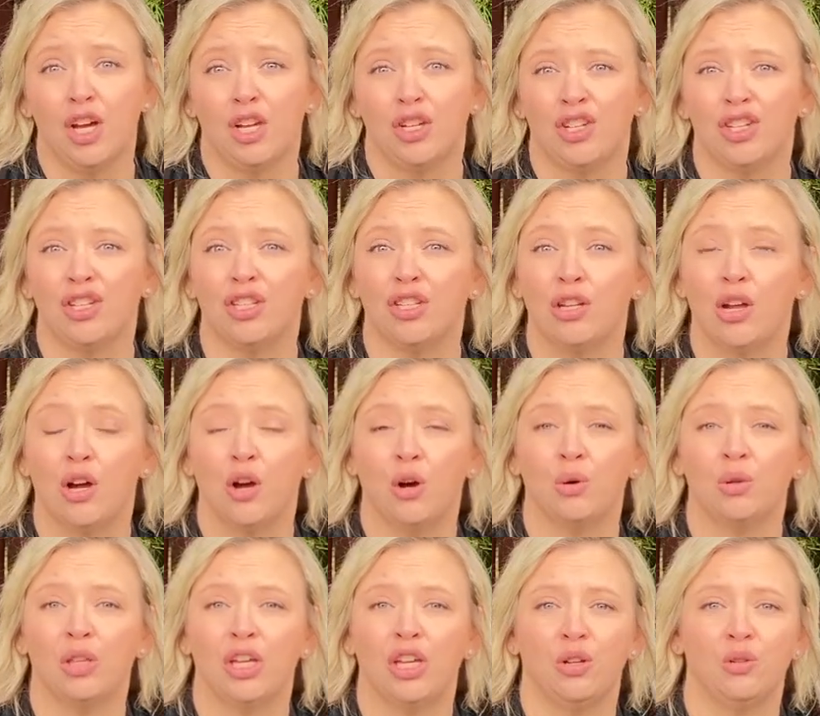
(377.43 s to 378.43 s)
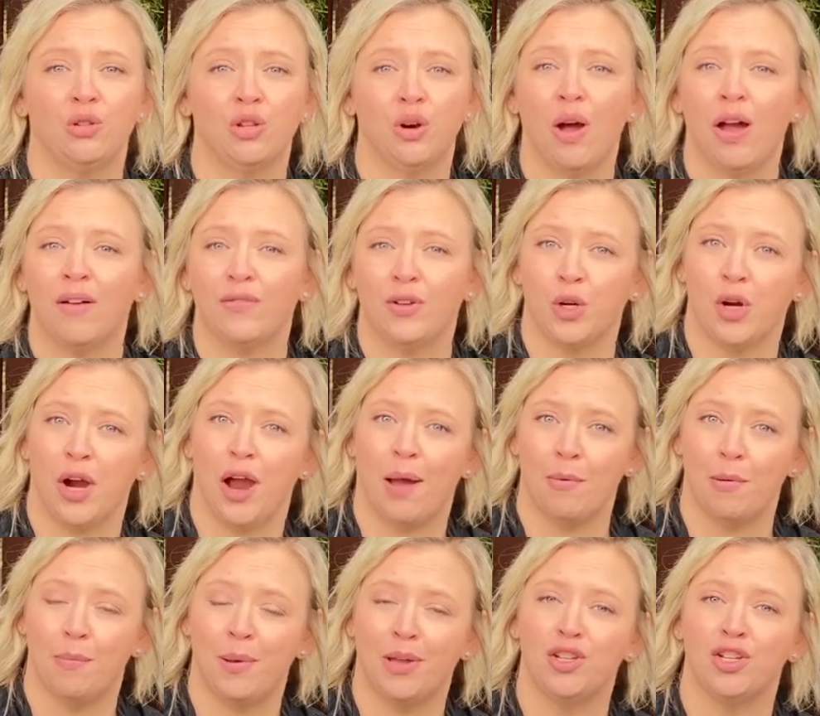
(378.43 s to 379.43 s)
Just know that you don't have to
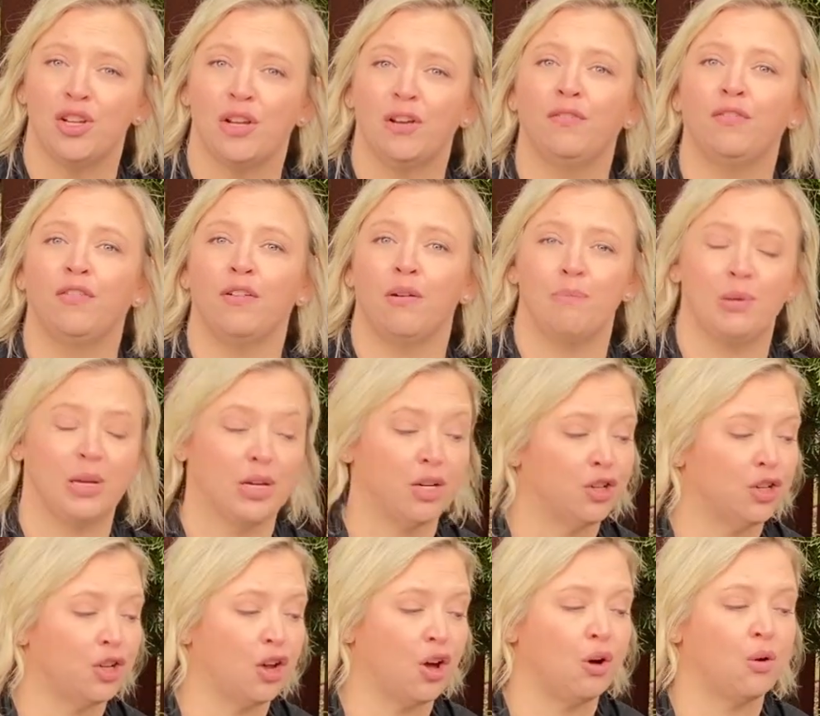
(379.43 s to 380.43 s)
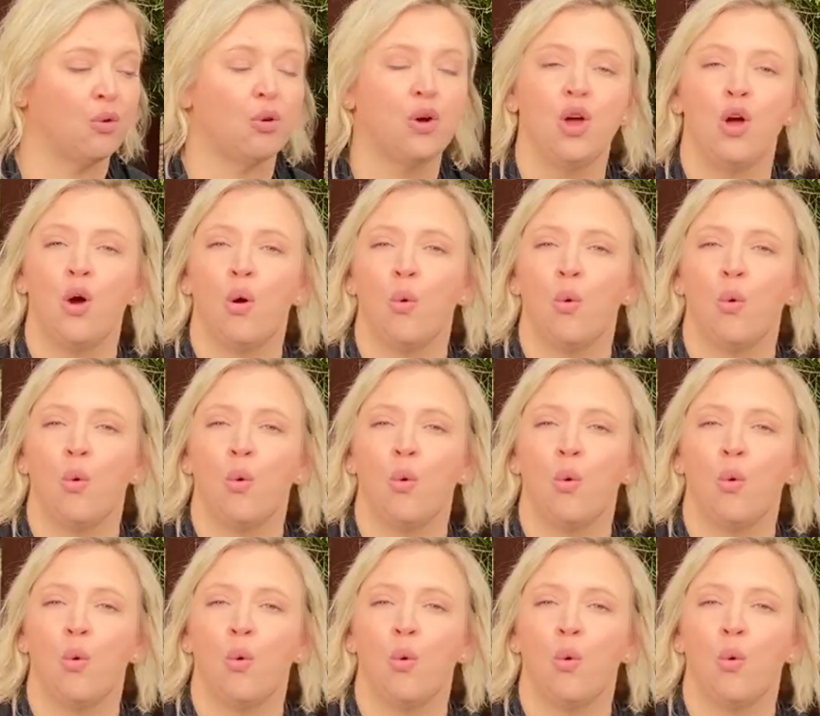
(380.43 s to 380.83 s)
cram a bunch in for a big show.